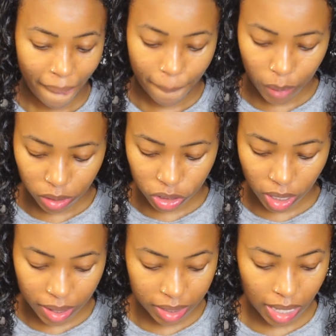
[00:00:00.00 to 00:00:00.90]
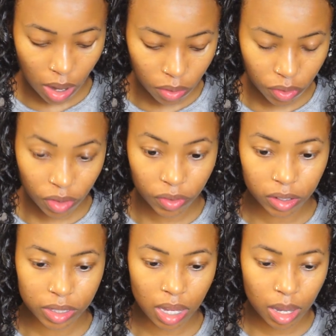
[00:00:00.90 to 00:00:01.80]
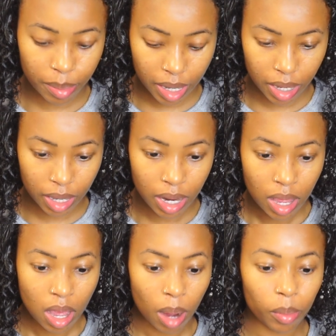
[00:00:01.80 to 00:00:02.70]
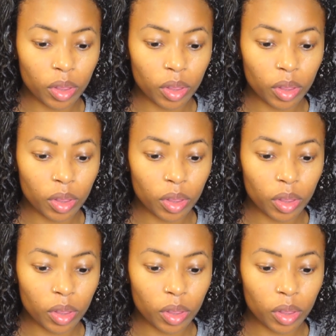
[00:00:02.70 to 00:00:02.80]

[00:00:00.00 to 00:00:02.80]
I'm going to try this out for the first time, and I'm